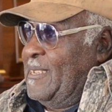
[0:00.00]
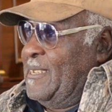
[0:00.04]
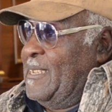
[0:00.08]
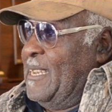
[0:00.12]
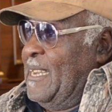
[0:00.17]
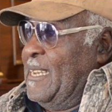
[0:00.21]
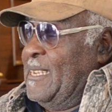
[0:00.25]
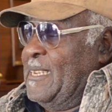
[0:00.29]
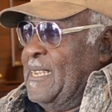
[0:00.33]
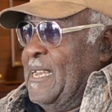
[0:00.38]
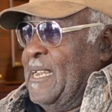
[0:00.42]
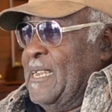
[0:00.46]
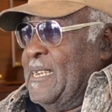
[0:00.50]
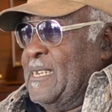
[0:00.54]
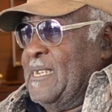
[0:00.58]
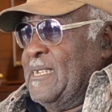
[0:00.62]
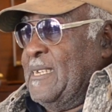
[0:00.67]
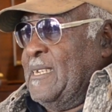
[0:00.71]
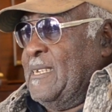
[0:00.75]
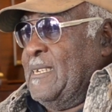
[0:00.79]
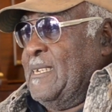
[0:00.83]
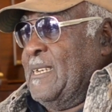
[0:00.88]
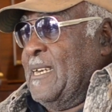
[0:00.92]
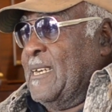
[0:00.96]
Then
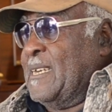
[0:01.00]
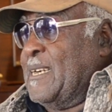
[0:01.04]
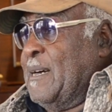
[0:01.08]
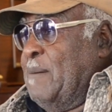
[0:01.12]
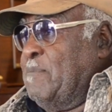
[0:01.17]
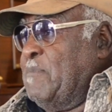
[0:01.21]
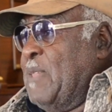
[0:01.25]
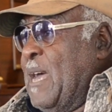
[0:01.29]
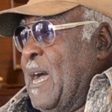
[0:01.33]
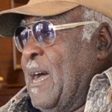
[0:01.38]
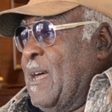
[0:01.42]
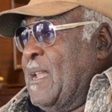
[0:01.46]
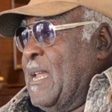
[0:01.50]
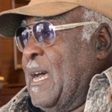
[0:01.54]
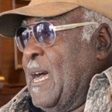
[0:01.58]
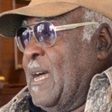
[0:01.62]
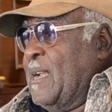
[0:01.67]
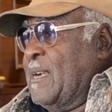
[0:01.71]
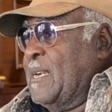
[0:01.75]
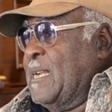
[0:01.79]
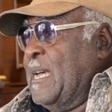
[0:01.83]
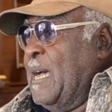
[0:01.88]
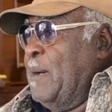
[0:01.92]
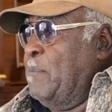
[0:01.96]
they come down
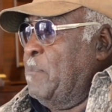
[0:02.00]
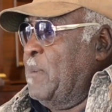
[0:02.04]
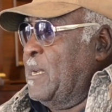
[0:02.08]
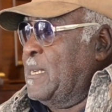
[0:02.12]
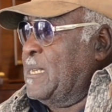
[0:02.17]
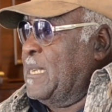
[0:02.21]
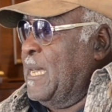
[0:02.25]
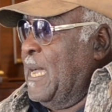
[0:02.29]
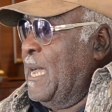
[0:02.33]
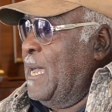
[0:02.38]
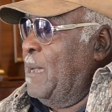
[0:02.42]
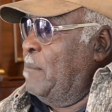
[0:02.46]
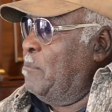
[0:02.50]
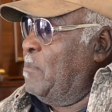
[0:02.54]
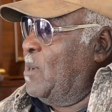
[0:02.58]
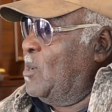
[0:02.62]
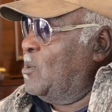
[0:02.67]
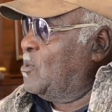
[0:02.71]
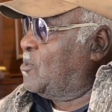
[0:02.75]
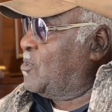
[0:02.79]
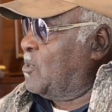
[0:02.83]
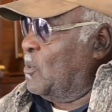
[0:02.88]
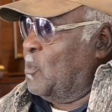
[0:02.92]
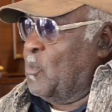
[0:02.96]
out of that. My dad
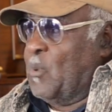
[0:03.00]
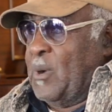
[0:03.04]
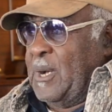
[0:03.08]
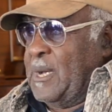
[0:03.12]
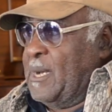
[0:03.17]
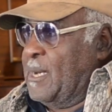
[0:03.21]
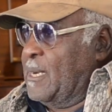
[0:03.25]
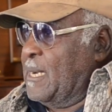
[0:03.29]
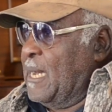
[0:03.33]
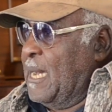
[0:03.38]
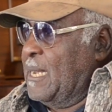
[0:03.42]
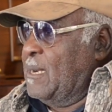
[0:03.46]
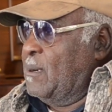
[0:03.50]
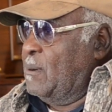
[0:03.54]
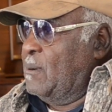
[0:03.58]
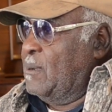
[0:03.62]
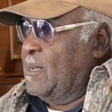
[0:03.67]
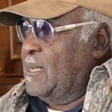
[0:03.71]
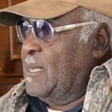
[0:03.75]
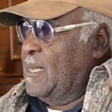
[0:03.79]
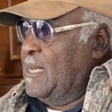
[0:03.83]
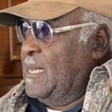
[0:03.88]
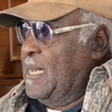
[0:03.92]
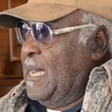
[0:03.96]
moved somewhere else.
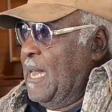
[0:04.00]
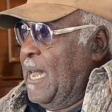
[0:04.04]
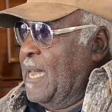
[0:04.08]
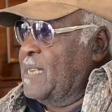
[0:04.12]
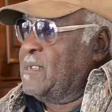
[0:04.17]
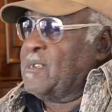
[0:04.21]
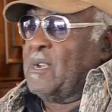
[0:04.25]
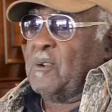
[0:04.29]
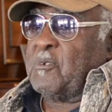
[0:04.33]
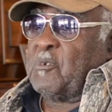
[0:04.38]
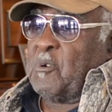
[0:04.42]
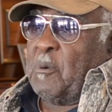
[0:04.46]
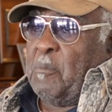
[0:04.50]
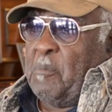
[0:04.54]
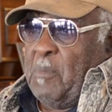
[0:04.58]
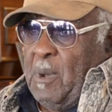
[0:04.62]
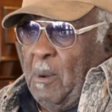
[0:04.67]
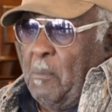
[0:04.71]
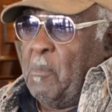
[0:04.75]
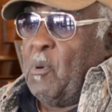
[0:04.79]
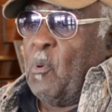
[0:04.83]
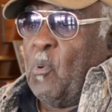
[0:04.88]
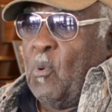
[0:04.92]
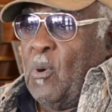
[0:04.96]
I just
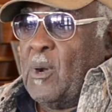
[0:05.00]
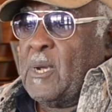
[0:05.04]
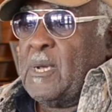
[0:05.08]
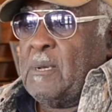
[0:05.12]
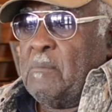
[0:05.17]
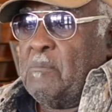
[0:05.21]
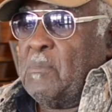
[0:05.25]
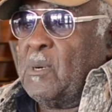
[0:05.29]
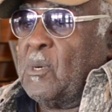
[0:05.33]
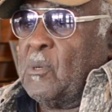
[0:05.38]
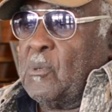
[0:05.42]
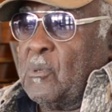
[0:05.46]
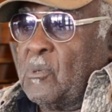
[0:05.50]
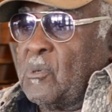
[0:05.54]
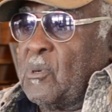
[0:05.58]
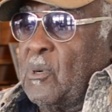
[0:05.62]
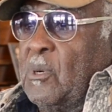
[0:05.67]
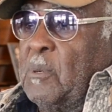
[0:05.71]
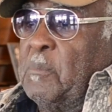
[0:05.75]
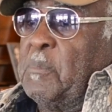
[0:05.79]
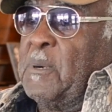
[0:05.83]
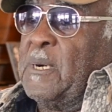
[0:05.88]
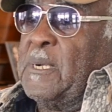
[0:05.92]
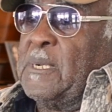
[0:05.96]
remember where he moved
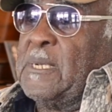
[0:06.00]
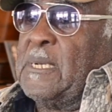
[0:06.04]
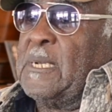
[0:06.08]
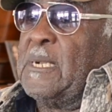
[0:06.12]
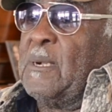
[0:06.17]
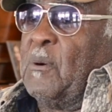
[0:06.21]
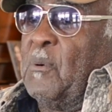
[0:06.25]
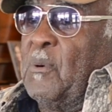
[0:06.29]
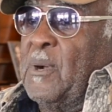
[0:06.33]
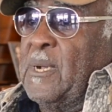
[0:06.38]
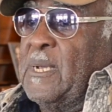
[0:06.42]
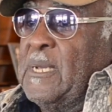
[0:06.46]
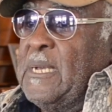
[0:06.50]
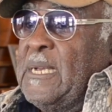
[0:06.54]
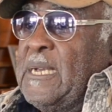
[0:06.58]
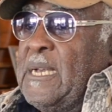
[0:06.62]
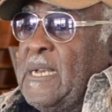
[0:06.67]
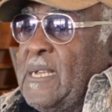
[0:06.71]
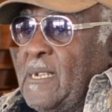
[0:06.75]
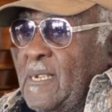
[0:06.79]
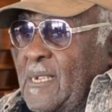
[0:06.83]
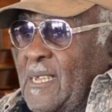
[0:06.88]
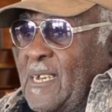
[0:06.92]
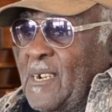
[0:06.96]
to, but anyway,
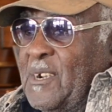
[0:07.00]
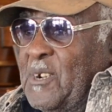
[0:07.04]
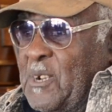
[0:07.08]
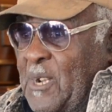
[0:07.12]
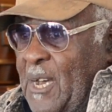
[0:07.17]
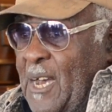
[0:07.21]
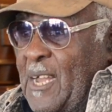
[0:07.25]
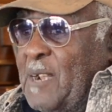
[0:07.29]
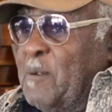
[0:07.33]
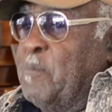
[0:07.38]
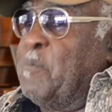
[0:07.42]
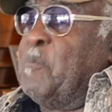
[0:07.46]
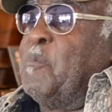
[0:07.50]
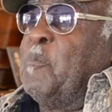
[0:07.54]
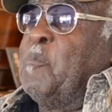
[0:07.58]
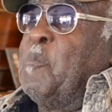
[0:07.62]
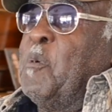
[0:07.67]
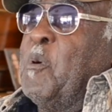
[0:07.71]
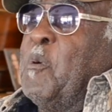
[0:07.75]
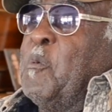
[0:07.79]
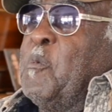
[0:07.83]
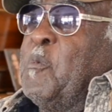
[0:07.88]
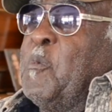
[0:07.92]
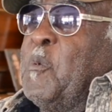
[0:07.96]
then another,
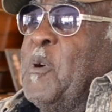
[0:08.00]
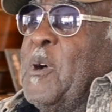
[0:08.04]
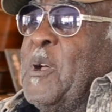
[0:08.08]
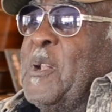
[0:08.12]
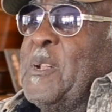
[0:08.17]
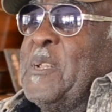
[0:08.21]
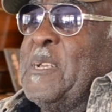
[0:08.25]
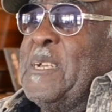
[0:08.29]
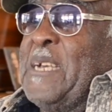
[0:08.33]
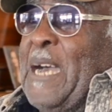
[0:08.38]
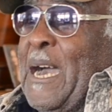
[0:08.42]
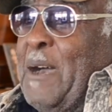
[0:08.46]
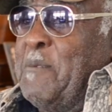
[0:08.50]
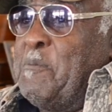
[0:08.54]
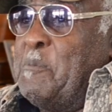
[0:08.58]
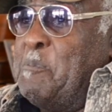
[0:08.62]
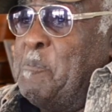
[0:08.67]
I